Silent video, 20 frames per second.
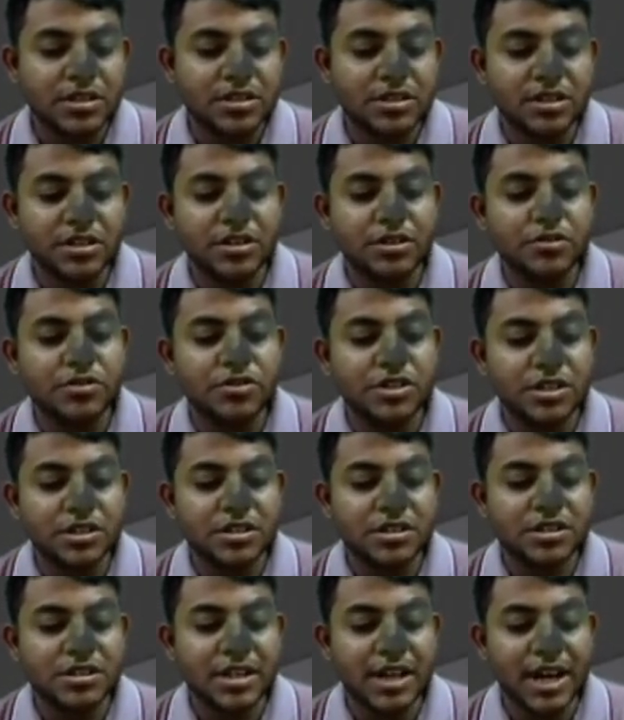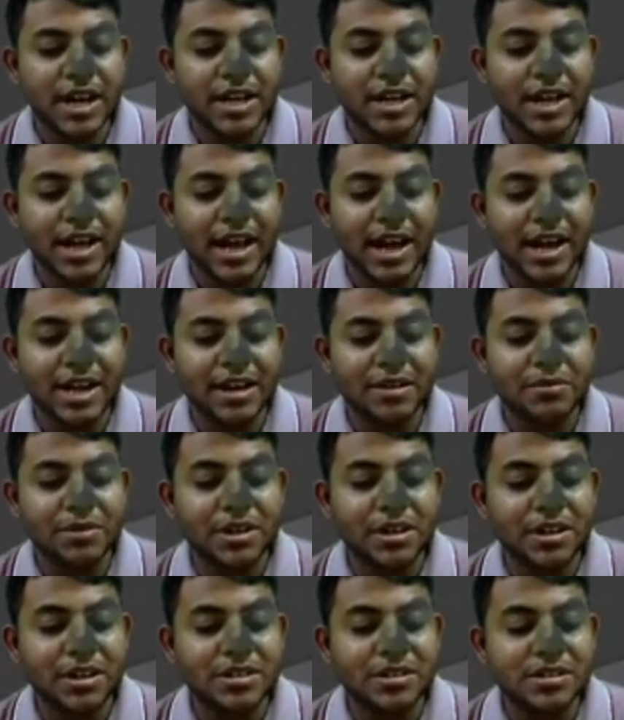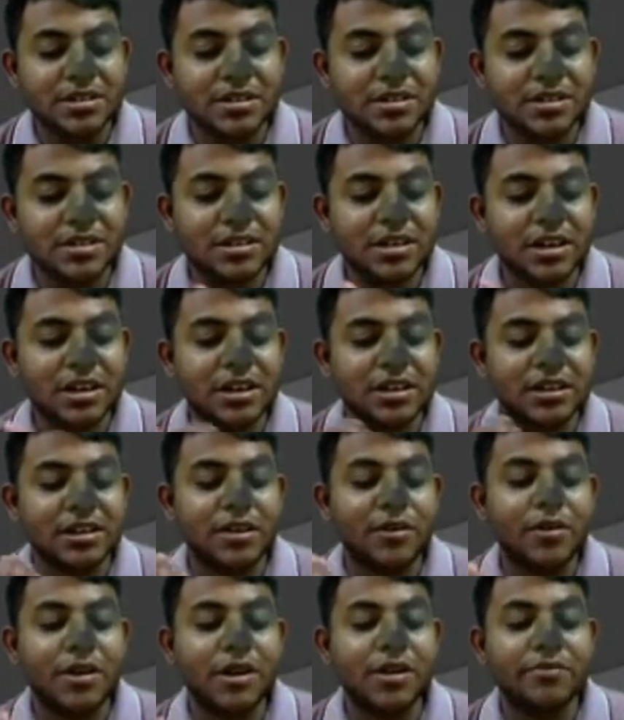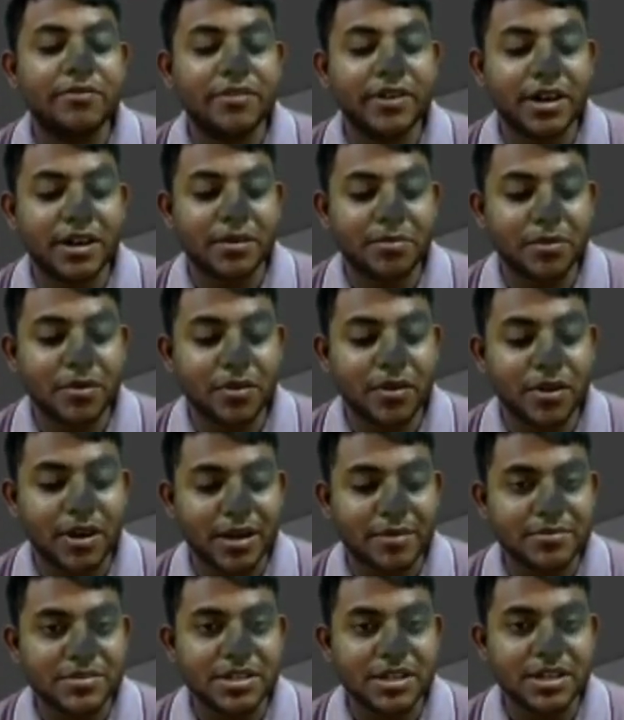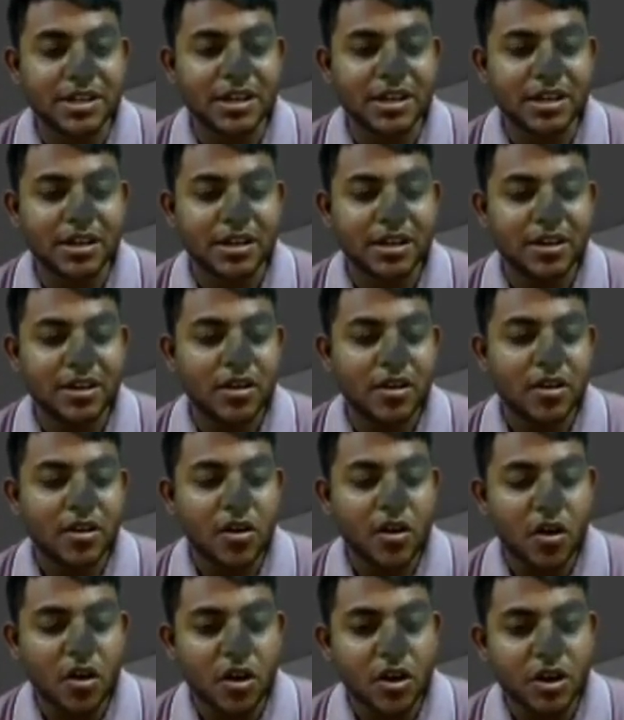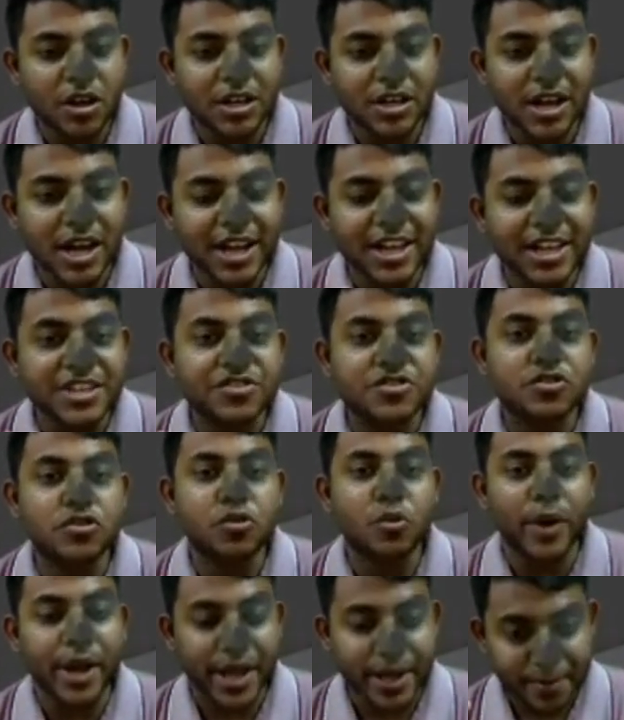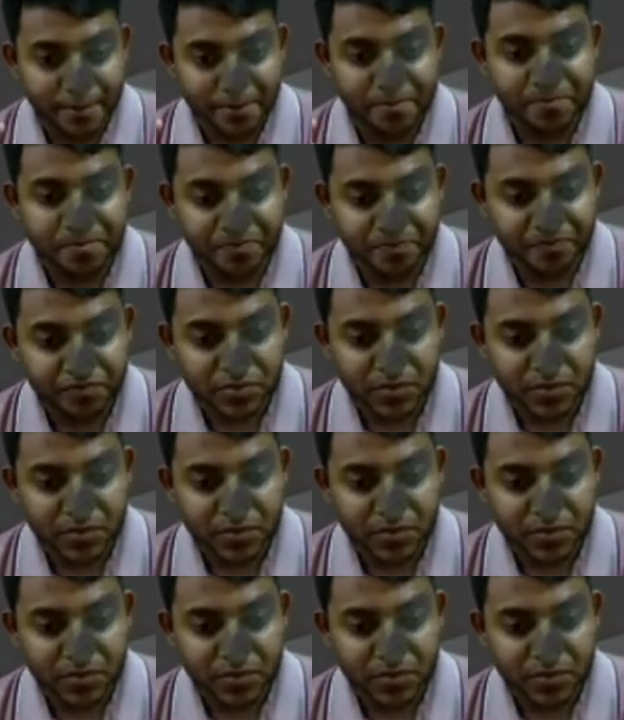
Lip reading: the institutions that administer the welfare programs in an organized way.